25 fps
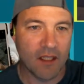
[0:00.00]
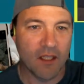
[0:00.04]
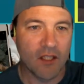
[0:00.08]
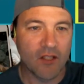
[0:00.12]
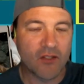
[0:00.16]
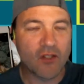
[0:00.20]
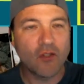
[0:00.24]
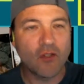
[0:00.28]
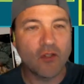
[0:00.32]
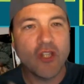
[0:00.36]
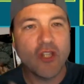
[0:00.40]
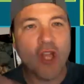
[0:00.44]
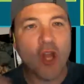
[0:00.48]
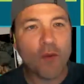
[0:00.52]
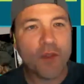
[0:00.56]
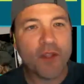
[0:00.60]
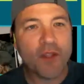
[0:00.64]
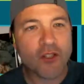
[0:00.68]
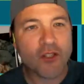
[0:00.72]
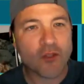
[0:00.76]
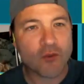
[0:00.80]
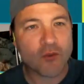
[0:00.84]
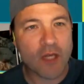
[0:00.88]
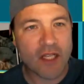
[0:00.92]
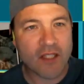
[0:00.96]
So know the
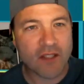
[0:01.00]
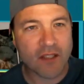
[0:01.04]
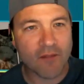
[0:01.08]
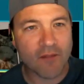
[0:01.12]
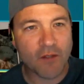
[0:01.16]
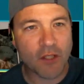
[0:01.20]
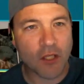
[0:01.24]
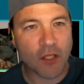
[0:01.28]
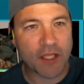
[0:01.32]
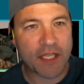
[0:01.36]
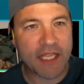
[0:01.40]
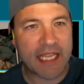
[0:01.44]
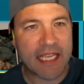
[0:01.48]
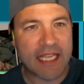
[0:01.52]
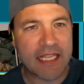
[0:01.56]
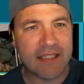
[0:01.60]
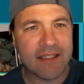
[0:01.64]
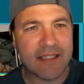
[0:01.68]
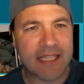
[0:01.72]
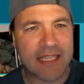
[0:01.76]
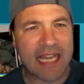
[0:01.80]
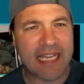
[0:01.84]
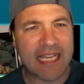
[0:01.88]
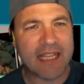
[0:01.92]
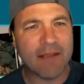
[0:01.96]
strengths of your
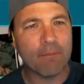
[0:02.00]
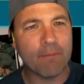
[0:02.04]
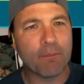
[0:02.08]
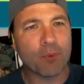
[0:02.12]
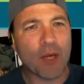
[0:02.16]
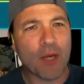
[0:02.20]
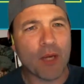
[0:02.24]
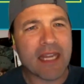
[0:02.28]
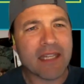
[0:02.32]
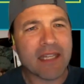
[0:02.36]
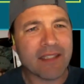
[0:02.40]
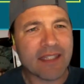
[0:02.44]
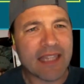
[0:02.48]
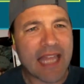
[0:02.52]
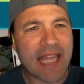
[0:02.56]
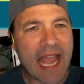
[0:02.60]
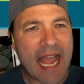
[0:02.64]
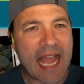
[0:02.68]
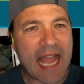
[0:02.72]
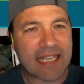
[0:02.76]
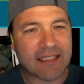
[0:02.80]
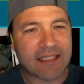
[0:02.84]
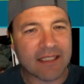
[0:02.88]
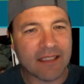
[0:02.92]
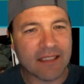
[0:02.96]
kids and embrace
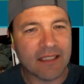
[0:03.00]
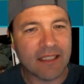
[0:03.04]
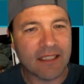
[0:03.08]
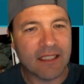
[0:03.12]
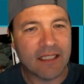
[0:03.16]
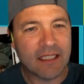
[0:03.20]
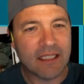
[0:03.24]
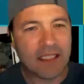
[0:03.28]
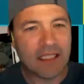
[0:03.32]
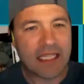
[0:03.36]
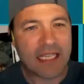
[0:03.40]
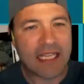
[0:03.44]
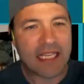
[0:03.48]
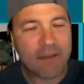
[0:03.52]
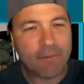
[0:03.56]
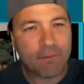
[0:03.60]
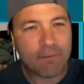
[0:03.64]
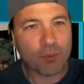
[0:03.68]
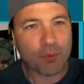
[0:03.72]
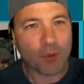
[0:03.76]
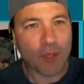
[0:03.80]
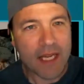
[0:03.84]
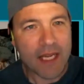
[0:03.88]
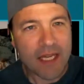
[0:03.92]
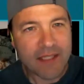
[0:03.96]
that
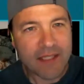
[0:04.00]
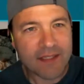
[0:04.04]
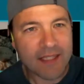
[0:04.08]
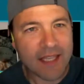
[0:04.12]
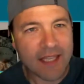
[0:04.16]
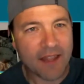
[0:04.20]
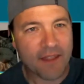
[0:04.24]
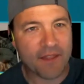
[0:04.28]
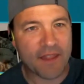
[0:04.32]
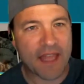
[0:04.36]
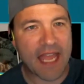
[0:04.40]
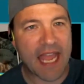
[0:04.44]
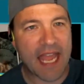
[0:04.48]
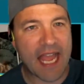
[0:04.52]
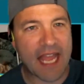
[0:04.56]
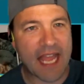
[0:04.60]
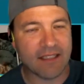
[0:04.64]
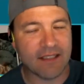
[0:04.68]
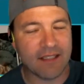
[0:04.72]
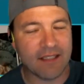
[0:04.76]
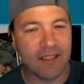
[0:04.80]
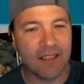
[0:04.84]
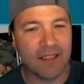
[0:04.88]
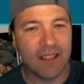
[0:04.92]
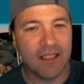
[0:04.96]
embrace
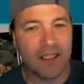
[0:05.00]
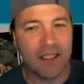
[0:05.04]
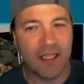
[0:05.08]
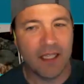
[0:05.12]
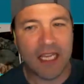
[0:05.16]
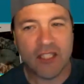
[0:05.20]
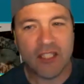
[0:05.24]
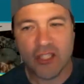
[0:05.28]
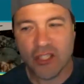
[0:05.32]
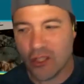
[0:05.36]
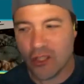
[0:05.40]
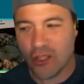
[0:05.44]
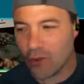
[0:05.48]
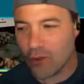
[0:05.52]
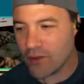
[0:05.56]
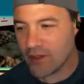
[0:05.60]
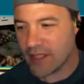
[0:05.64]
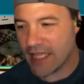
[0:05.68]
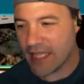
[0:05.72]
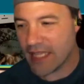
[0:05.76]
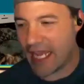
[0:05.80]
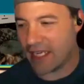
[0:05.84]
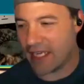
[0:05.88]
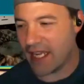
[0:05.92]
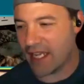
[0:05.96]
that and use
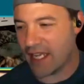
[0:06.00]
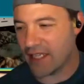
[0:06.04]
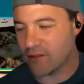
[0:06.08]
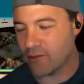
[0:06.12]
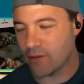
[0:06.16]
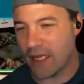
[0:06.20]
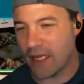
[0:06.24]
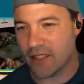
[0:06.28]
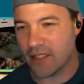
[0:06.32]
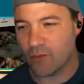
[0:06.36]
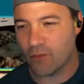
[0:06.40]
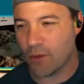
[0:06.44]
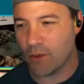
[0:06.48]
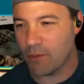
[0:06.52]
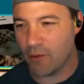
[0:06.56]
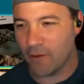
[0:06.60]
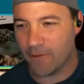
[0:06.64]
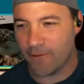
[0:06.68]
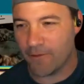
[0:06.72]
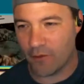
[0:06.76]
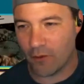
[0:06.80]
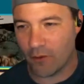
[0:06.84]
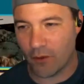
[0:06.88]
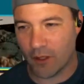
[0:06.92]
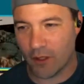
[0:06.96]
that as as we move
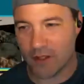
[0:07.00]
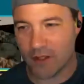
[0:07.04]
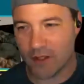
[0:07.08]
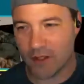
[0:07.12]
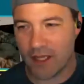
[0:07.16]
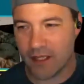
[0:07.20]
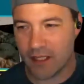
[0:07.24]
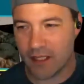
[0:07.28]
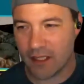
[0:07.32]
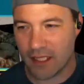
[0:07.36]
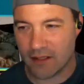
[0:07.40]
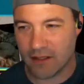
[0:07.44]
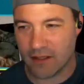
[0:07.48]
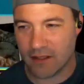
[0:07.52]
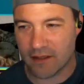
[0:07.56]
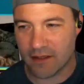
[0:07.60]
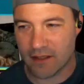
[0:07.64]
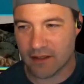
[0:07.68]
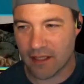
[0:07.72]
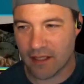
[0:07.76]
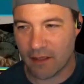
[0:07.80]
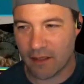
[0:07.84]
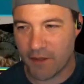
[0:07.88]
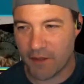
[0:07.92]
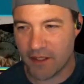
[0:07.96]
forward so i think that's just
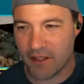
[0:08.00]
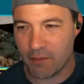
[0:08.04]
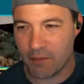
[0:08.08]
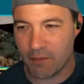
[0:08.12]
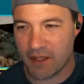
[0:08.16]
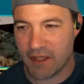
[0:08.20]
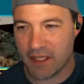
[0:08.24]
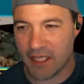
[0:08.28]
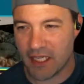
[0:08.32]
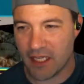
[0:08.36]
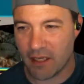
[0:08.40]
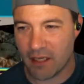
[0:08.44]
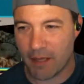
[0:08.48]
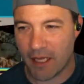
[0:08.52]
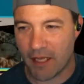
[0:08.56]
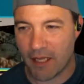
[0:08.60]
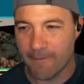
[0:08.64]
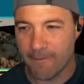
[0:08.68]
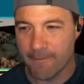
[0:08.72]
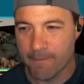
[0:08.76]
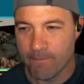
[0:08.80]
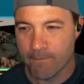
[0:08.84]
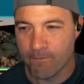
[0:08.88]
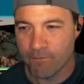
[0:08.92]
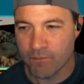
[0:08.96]
something to be thinking about
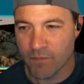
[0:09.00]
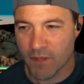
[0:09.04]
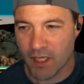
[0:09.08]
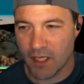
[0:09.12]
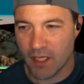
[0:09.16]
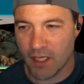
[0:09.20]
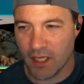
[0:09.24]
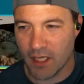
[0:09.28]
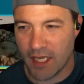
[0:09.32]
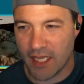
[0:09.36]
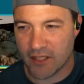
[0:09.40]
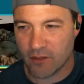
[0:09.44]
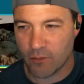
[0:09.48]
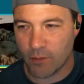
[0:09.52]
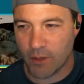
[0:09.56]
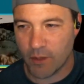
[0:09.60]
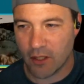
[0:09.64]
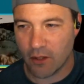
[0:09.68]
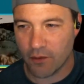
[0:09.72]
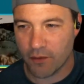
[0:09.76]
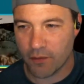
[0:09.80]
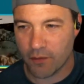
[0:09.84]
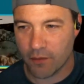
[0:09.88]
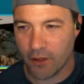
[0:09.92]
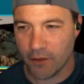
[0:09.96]
uh, as we
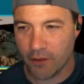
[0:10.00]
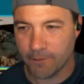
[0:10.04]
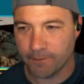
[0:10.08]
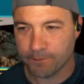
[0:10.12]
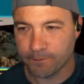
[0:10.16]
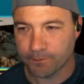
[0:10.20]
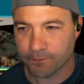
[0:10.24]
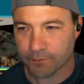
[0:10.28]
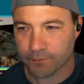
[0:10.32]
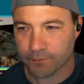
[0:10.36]
go through